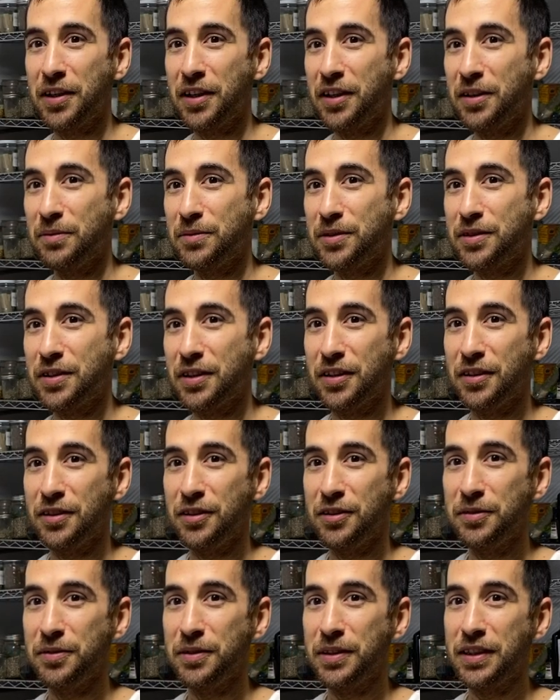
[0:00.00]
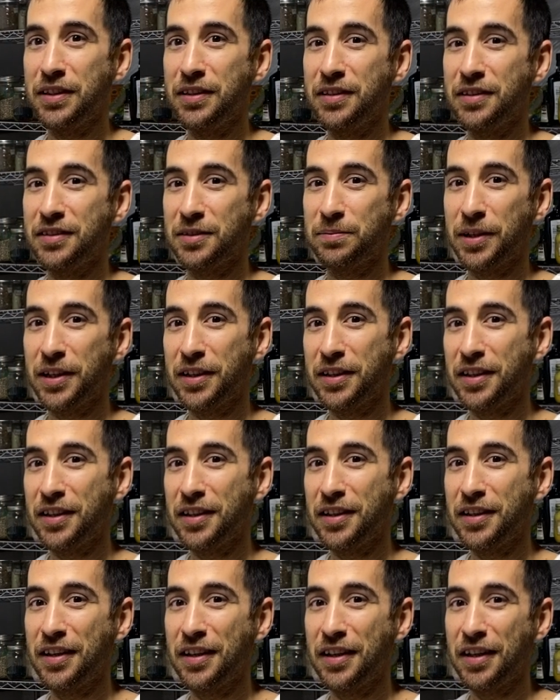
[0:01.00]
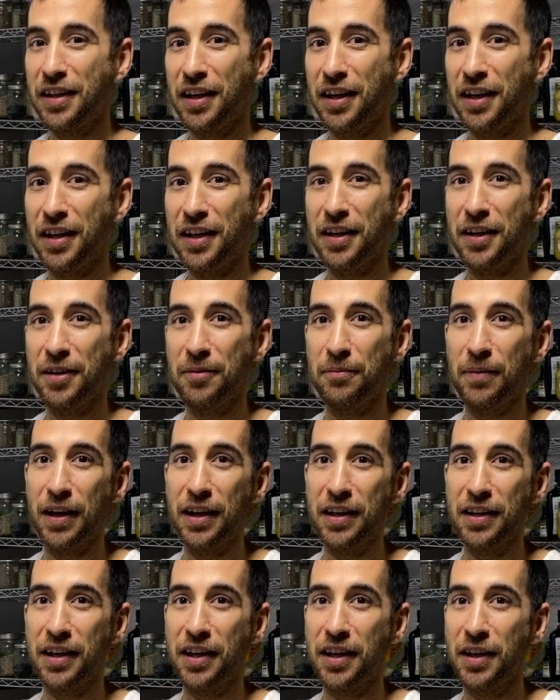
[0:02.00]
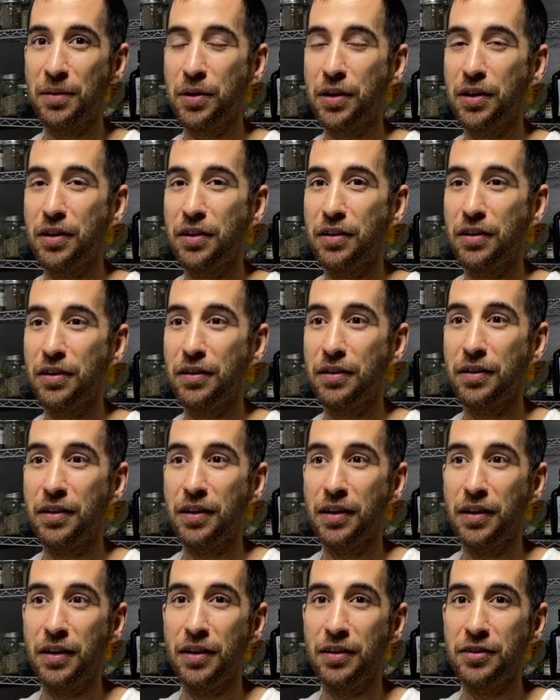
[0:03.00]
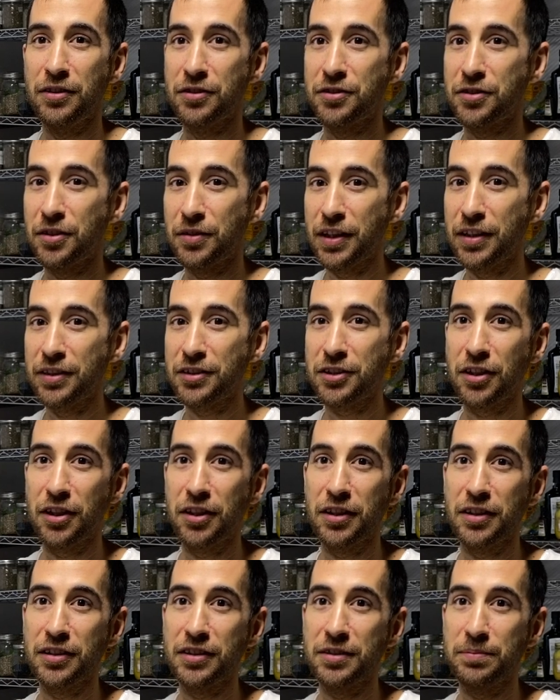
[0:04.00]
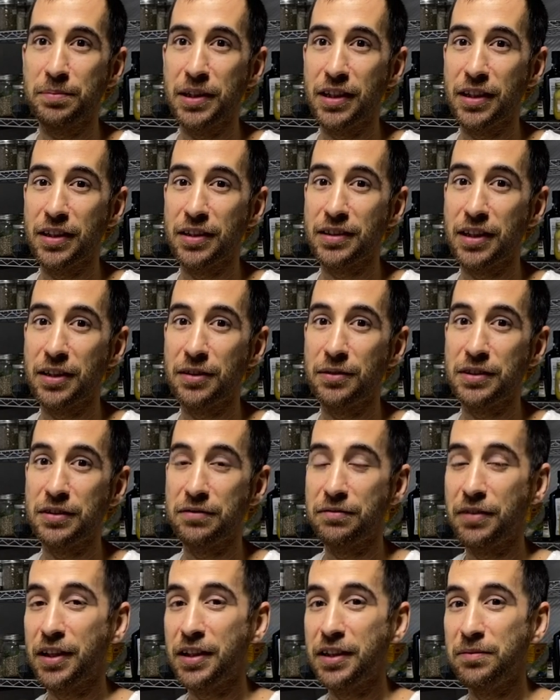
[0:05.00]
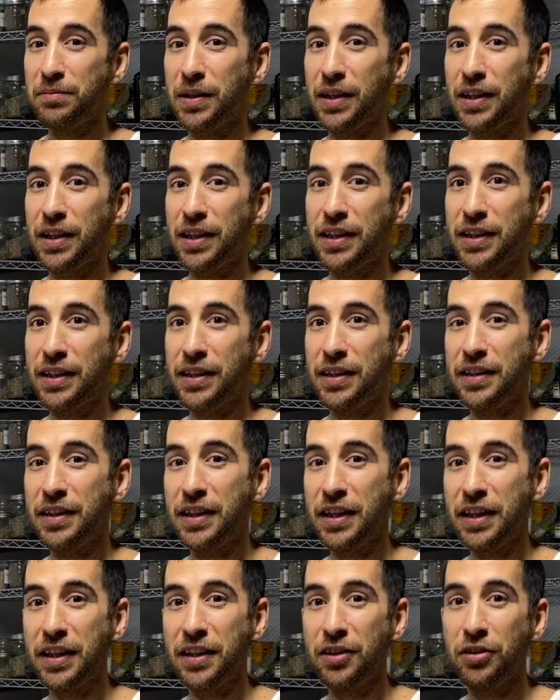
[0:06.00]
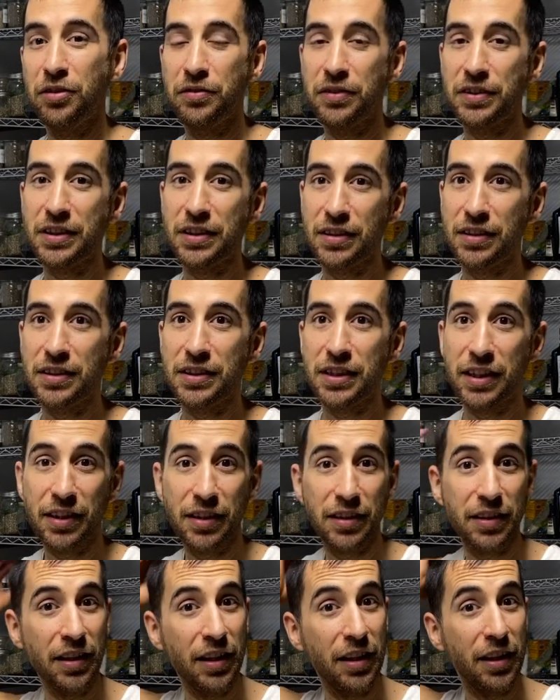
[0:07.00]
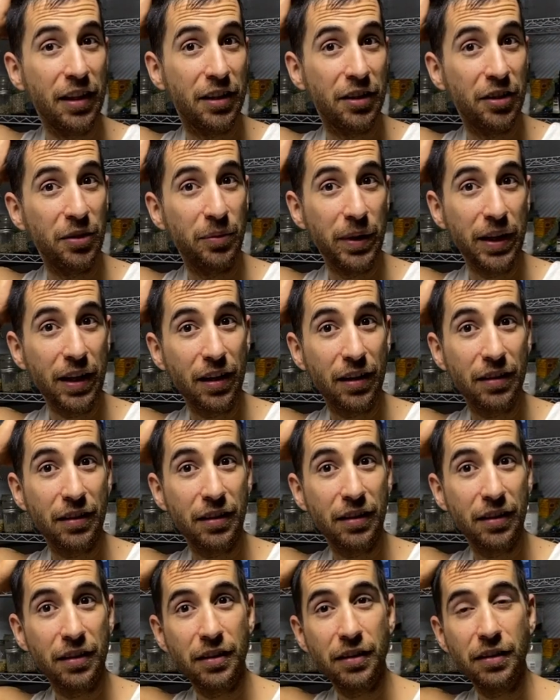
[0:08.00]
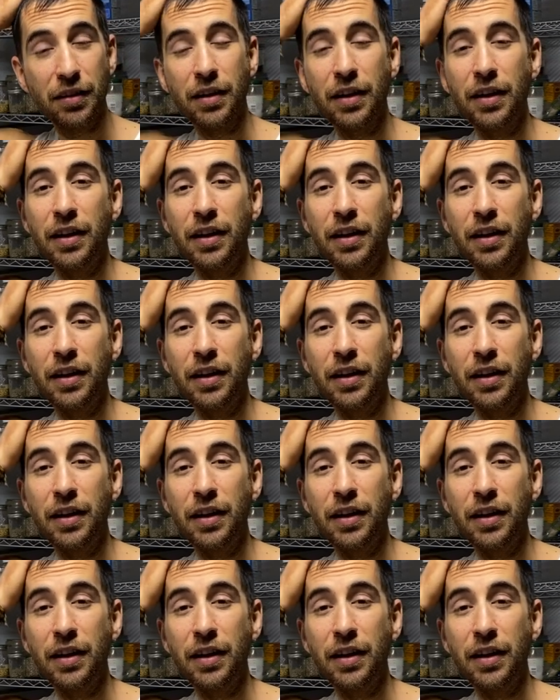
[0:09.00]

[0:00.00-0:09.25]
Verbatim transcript: name uh, Louie Zepeda. Um, I came here to Stonehenge Gardens because I was invited by Nikki, who facilitated the weekend here.